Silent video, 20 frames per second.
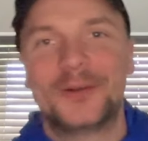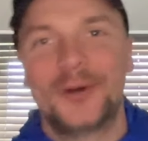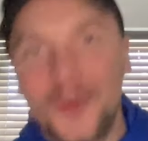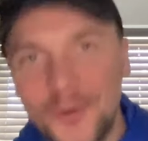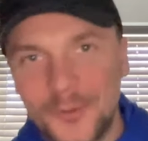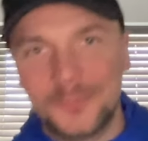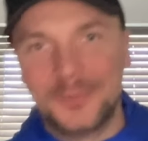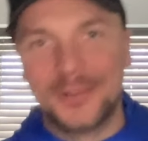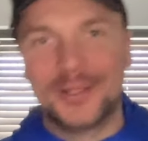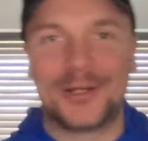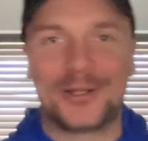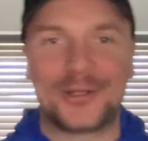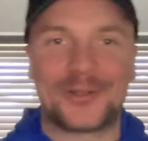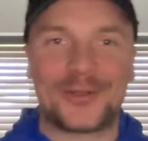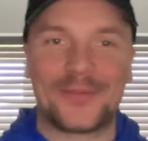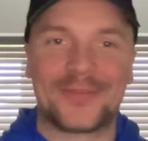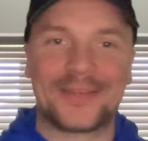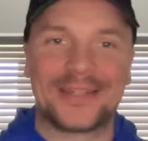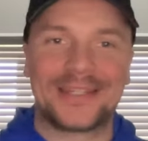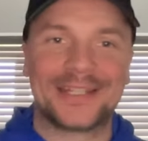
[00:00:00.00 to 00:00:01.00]
Upload
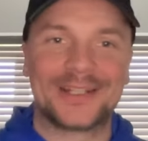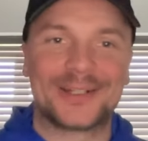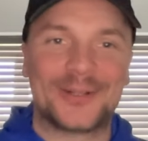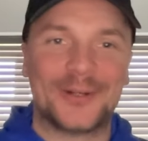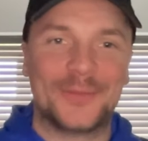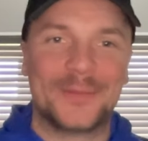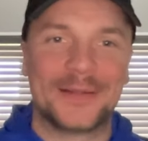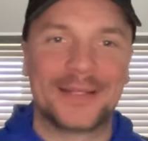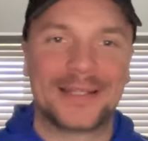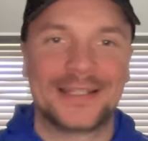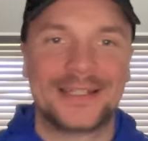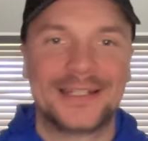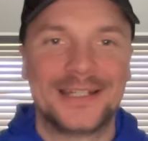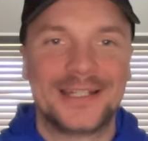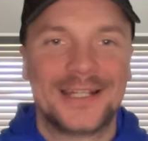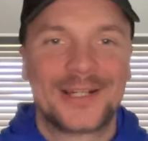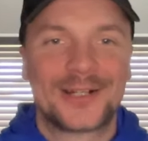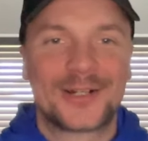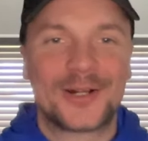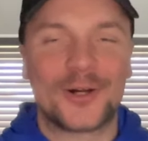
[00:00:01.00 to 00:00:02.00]
on the incoming.
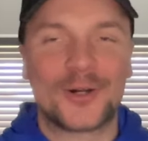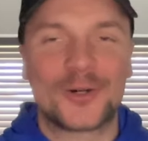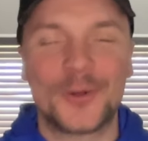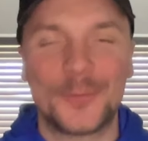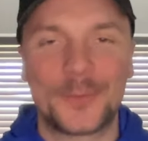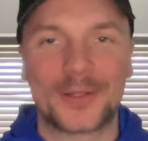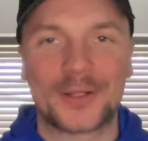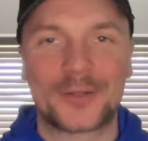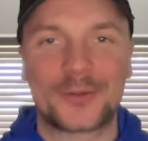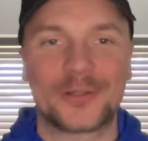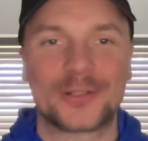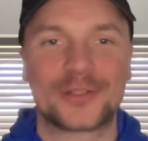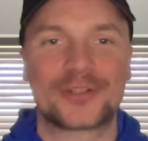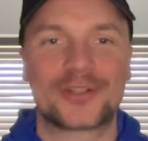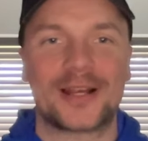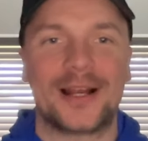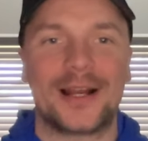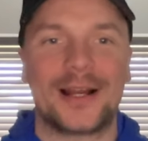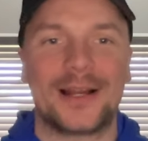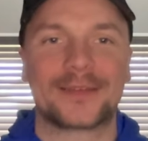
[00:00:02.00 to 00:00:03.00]
Got a couple of quick
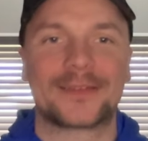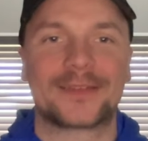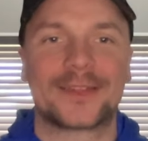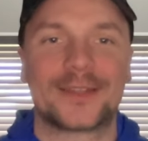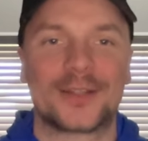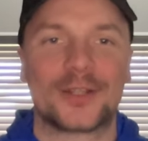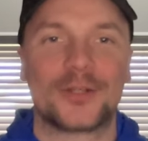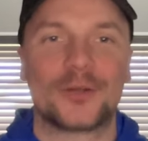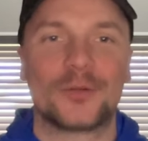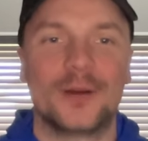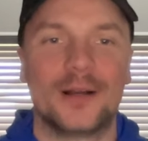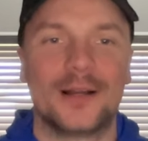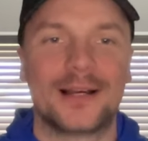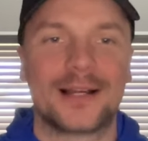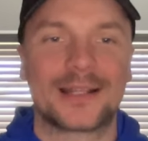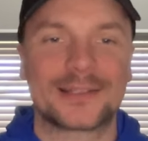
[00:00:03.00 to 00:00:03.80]
shout-outs to do.